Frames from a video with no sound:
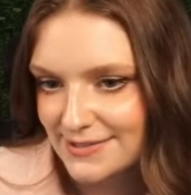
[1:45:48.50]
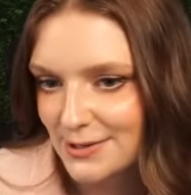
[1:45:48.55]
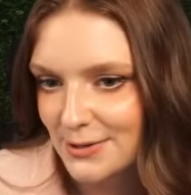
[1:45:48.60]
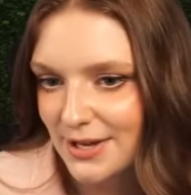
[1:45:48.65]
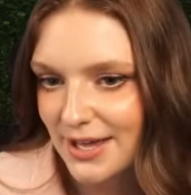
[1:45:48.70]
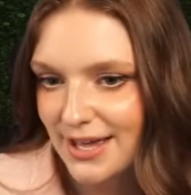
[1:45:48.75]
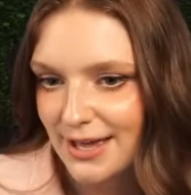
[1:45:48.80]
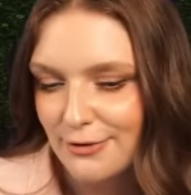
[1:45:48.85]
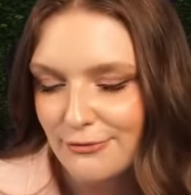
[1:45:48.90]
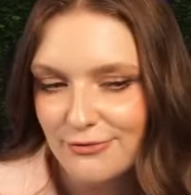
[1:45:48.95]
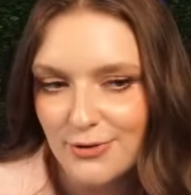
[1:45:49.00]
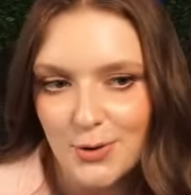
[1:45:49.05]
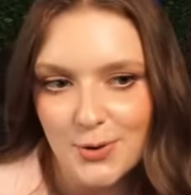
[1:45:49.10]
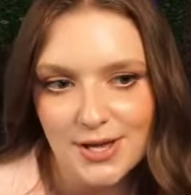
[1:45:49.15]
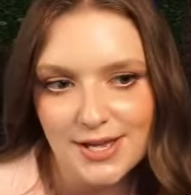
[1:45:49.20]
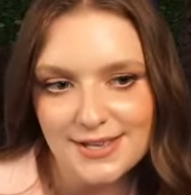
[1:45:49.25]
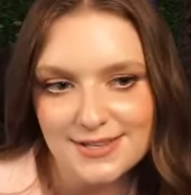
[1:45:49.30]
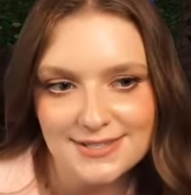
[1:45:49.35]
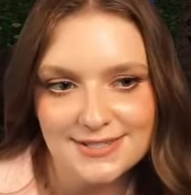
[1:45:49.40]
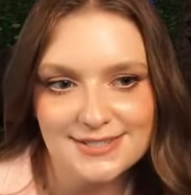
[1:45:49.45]
okay?
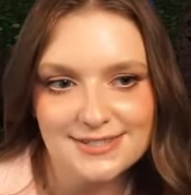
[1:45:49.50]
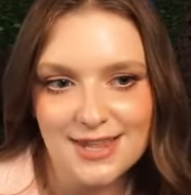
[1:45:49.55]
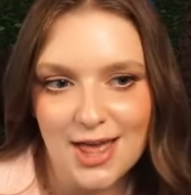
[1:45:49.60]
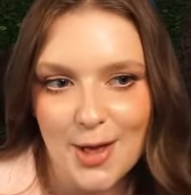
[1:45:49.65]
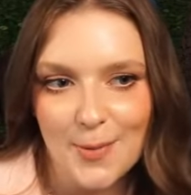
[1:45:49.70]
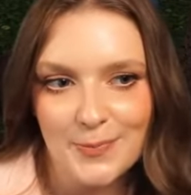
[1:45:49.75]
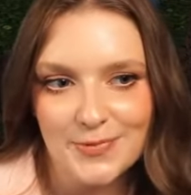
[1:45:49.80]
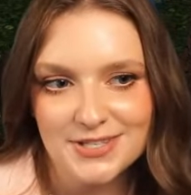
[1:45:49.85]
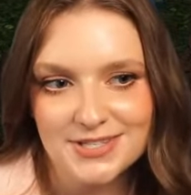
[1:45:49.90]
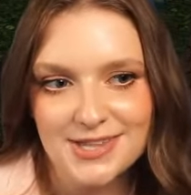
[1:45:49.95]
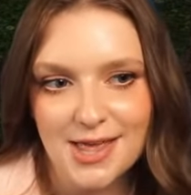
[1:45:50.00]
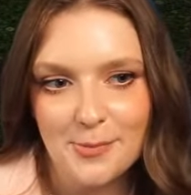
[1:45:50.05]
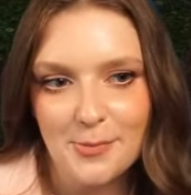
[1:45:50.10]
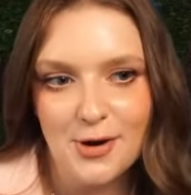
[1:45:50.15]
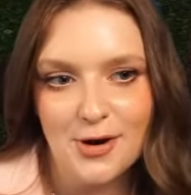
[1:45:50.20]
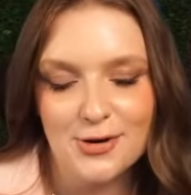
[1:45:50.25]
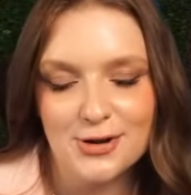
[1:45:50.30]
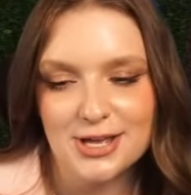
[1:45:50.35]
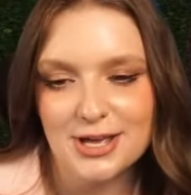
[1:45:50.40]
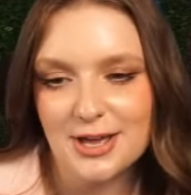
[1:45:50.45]
Focus. Stop. Stop
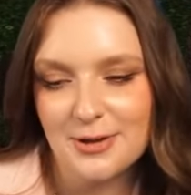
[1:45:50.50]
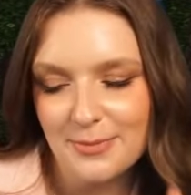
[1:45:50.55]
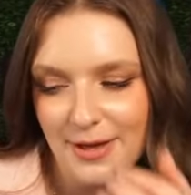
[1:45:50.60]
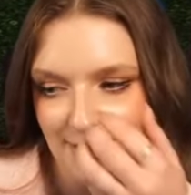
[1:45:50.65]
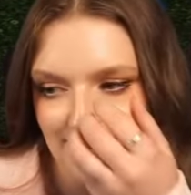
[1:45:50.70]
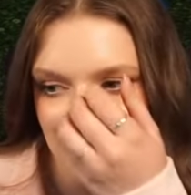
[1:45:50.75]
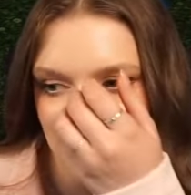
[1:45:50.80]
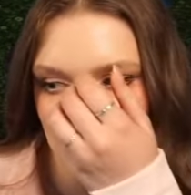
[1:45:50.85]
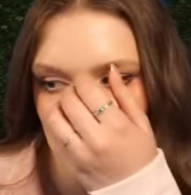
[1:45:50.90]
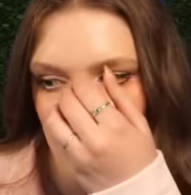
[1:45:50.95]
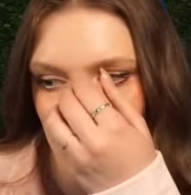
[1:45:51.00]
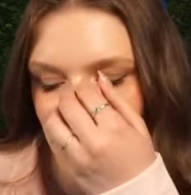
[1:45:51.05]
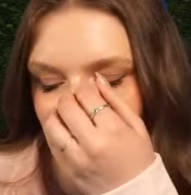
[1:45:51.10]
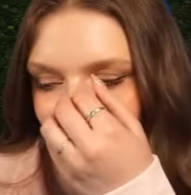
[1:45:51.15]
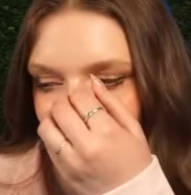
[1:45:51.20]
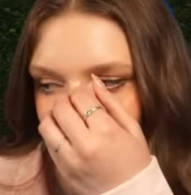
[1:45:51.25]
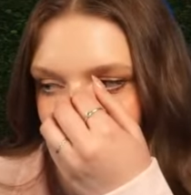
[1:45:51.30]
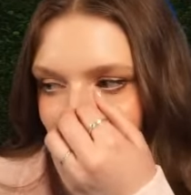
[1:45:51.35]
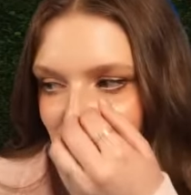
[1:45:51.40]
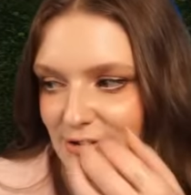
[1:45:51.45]
arguing about stupid
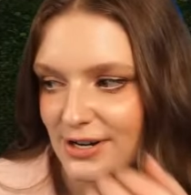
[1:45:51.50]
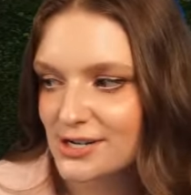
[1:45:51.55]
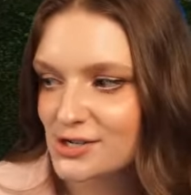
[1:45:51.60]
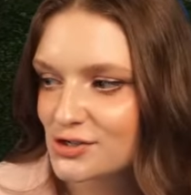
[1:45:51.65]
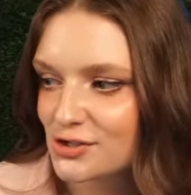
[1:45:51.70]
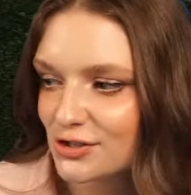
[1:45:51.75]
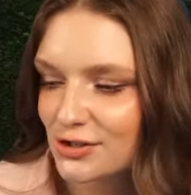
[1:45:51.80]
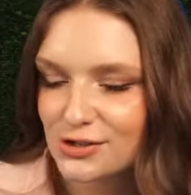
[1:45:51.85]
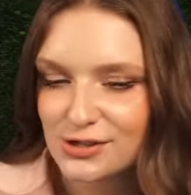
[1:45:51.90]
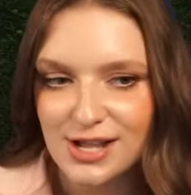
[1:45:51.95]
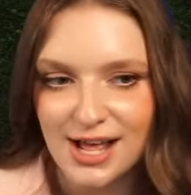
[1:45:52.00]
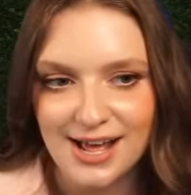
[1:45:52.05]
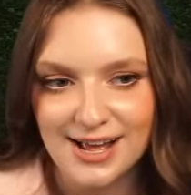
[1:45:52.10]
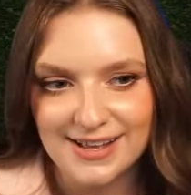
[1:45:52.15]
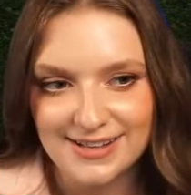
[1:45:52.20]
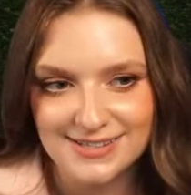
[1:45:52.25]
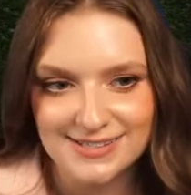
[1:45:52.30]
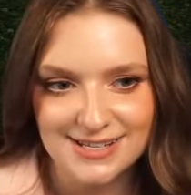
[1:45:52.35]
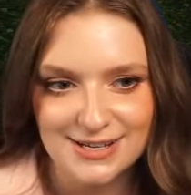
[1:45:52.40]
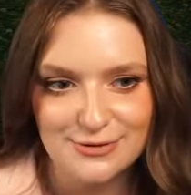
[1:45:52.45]
generational
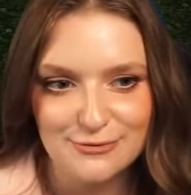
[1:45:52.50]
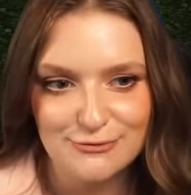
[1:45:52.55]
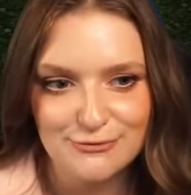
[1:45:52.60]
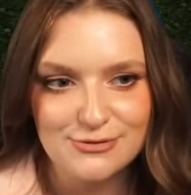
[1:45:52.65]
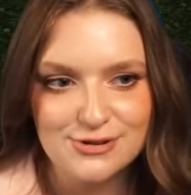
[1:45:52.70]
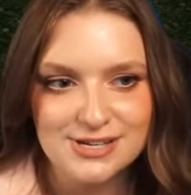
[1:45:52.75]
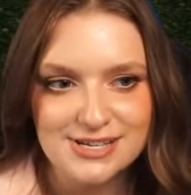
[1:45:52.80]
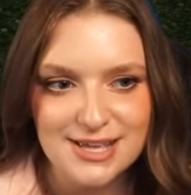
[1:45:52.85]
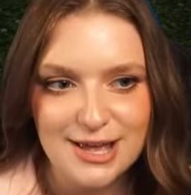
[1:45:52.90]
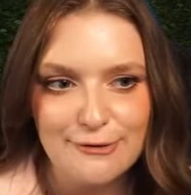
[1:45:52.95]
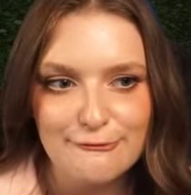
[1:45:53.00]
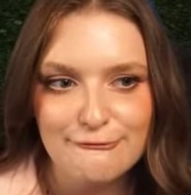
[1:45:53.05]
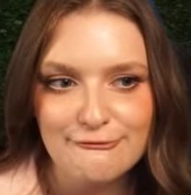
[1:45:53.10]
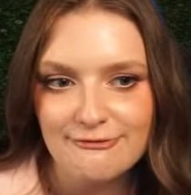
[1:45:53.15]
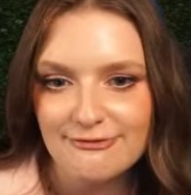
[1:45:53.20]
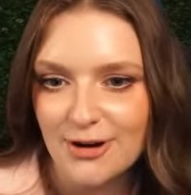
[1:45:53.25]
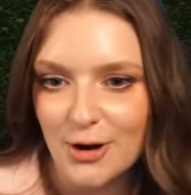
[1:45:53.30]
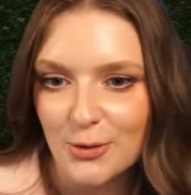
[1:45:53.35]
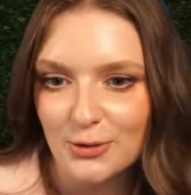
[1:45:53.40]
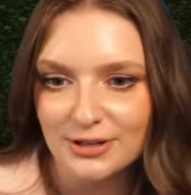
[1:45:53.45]
lines and freaking
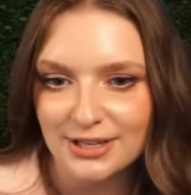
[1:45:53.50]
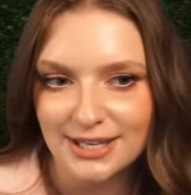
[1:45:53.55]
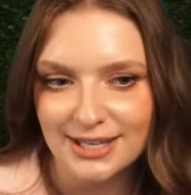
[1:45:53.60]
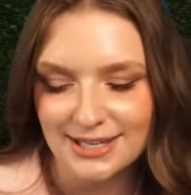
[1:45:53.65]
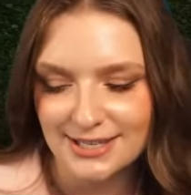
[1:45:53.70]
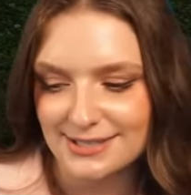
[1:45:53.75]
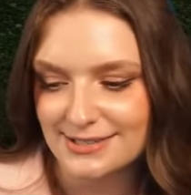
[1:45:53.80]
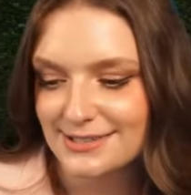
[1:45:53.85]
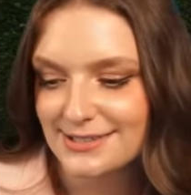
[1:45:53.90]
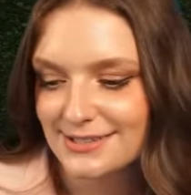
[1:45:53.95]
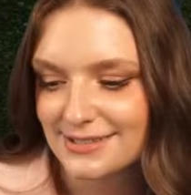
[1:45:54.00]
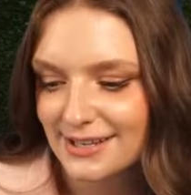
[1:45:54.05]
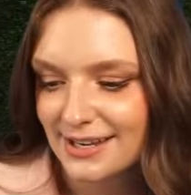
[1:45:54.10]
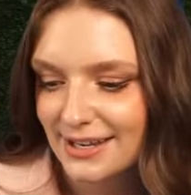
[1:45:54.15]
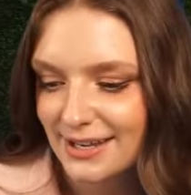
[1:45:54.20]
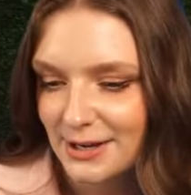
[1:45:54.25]
focus.